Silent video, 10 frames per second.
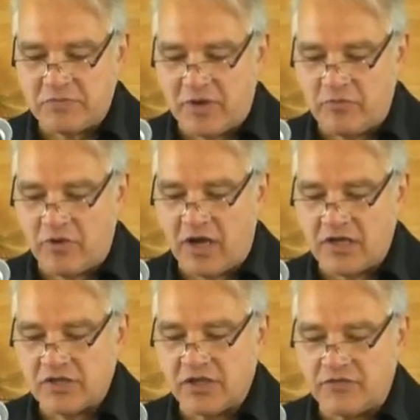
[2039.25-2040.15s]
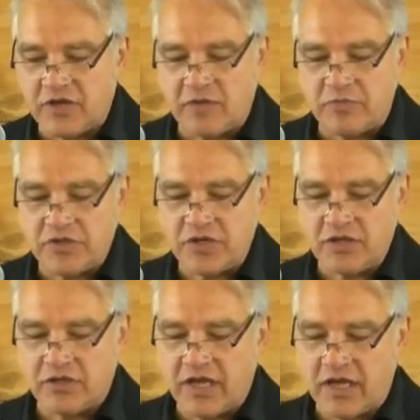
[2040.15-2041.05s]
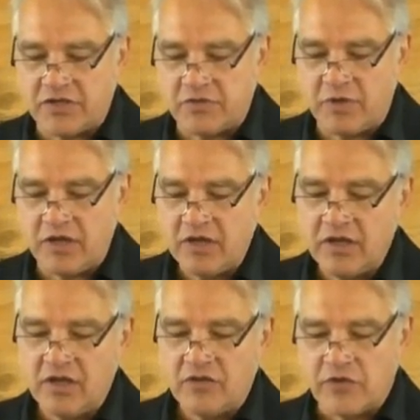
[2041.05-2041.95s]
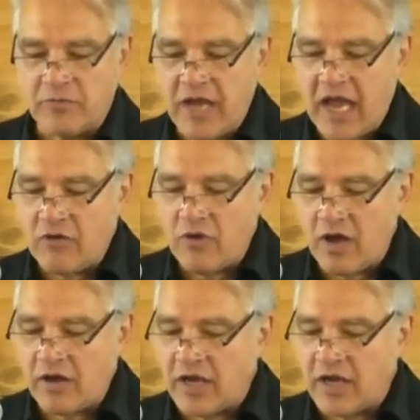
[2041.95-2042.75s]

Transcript: eats my bread has lifted up his heel against me. From now